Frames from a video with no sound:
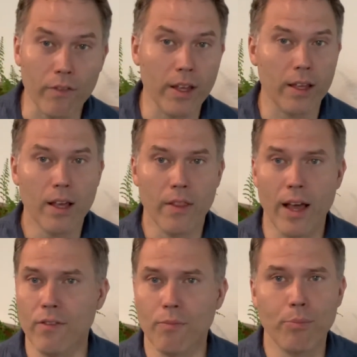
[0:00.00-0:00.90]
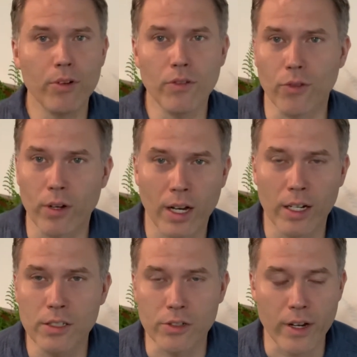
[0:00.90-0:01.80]
They have beautiful
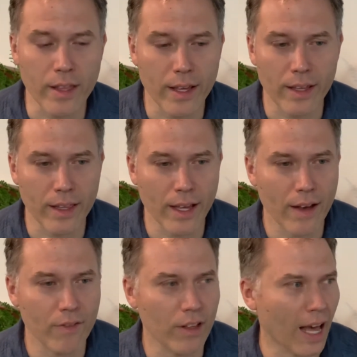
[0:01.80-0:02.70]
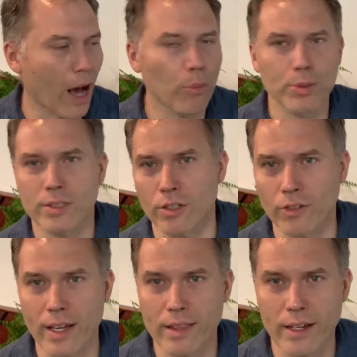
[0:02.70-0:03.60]
country. They have the Alps are
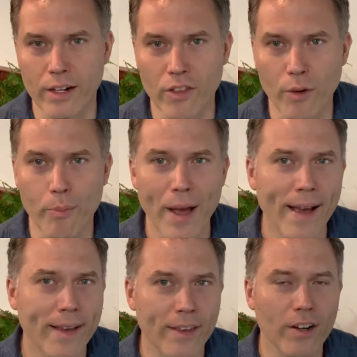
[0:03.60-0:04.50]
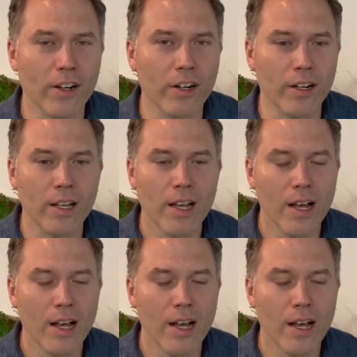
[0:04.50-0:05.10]
right there in their backyard.